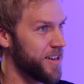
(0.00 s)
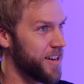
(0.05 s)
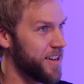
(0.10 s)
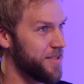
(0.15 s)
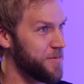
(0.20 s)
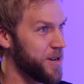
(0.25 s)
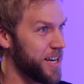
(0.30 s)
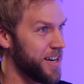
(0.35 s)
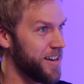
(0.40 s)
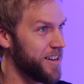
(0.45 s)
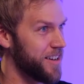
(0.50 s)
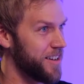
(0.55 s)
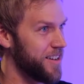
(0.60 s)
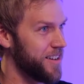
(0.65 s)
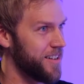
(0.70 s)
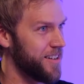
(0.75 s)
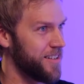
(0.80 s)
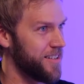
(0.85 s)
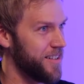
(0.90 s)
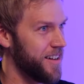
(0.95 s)
I mean,
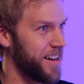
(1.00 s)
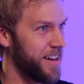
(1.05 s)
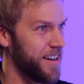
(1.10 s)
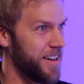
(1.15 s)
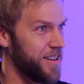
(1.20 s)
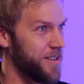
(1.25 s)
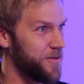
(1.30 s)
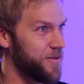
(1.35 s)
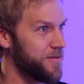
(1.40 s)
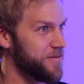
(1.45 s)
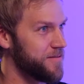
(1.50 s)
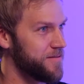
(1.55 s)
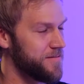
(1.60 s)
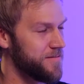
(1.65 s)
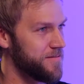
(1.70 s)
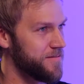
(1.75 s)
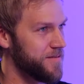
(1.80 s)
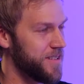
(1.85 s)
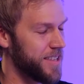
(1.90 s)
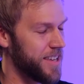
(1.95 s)
I
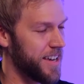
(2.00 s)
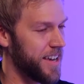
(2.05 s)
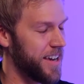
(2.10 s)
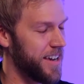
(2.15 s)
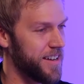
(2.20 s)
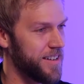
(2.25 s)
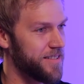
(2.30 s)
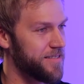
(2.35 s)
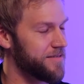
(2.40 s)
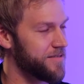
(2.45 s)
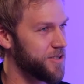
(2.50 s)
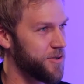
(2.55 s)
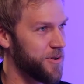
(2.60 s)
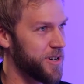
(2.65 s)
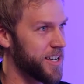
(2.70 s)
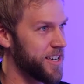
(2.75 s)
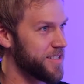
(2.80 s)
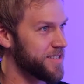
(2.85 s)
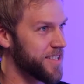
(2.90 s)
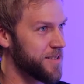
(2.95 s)
think I had
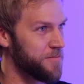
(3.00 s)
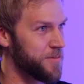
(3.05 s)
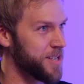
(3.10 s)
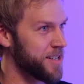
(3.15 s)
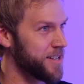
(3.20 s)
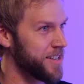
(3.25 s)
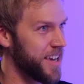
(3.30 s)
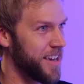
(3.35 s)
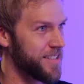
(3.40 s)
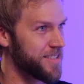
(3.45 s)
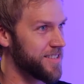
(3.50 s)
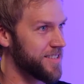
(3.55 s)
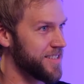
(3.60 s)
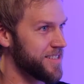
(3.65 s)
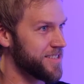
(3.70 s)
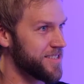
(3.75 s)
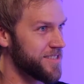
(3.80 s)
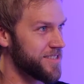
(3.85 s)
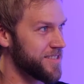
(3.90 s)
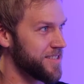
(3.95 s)
20-something
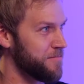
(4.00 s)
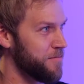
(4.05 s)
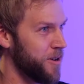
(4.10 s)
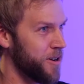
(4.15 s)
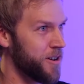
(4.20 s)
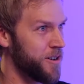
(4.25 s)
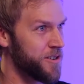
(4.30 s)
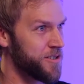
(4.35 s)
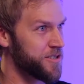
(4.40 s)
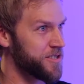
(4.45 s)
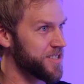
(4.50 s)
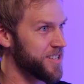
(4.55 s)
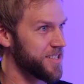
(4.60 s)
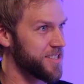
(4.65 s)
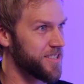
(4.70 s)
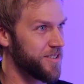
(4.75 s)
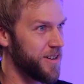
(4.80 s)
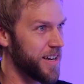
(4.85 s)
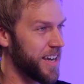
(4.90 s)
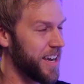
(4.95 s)
cancellations in March, and
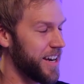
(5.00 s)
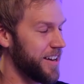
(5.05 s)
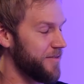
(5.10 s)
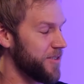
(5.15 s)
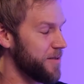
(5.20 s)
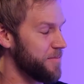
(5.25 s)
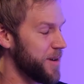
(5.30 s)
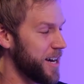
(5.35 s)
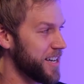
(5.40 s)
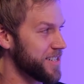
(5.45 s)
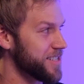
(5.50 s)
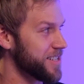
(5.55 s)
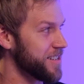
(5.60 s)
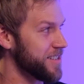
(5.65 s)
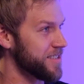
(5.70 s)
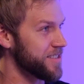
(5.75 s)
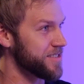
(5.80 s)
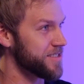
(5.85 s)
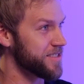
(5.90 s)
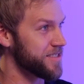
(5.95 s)
so I can't even imagine on
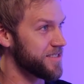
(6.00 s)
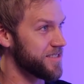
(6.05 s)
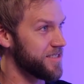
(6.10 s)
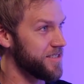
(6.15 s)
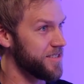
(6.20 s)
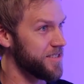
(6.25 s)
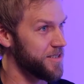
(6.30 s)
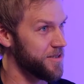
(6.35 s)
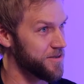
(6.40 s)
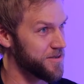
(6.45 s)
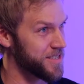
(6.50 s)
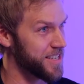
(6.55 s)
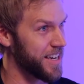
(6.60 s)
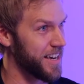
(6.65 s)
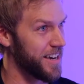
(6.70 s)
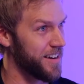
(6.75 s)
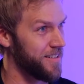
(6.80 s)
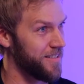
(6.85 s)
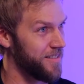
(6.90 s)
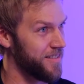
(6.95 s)
the studio
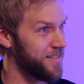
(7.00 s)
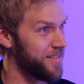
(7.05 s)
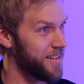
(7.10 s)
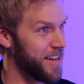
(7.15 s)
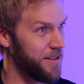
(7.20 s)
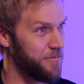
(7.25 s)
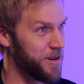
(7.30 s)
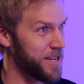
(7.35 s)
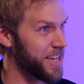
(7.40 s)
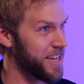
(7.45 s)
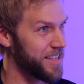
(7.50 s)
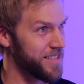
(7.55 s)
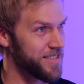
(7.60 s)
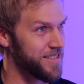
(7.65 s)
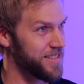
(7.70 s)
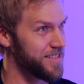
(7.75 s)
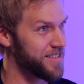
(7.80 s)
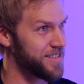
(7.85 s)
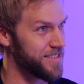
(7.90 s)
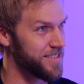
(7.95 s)
scale how many
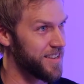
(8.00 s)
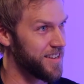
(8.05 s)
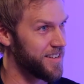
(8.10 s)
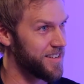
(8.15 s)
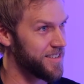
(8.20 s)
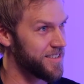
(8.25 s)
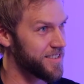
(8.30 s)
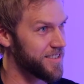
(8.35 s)
cancellations that is.